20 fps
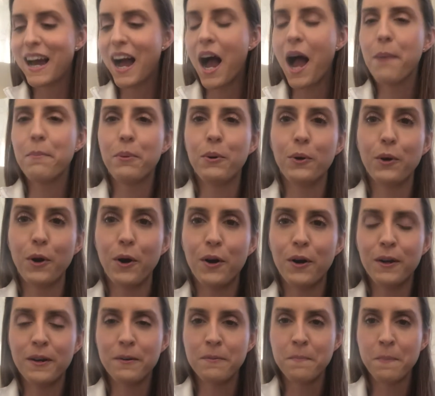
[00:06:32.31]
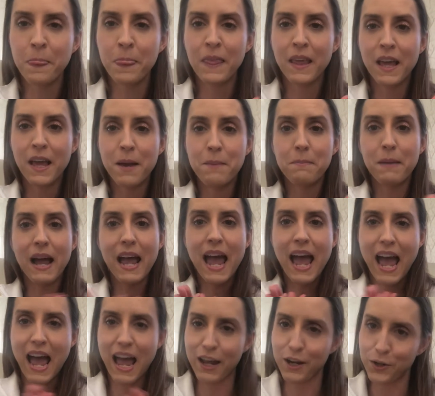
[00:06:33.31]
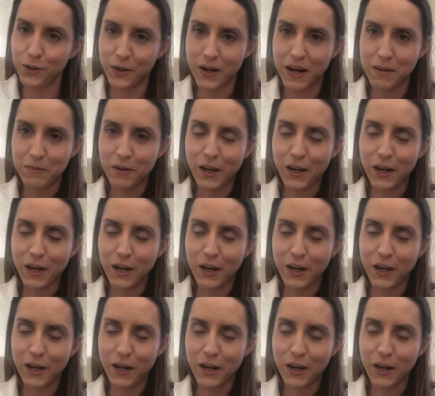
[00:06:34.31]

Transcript: I put on my hand cream.